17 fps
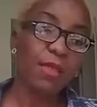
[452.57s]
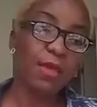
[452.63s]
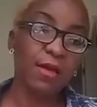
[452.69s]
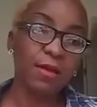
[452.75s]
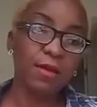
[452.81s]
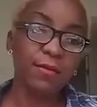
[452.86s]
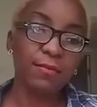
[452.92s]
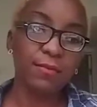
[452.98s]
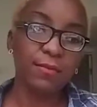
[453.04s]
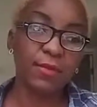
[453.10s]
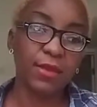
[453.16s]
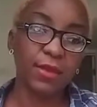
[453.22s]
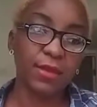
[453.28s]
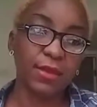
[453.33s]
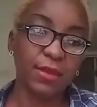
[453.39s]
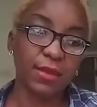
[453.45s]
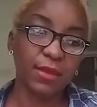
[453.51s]
But
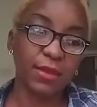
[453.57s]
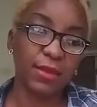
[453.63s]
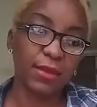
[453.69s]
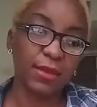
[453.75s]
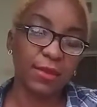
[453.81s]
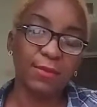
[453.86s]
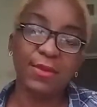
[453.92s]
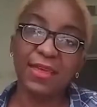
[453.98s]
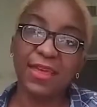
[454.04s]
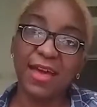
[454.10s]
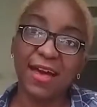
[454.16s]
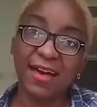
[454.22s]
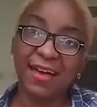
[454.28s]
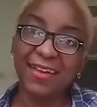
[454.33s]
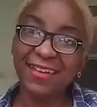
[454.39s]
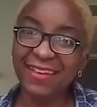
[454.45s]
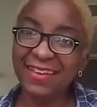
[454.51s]
yeah.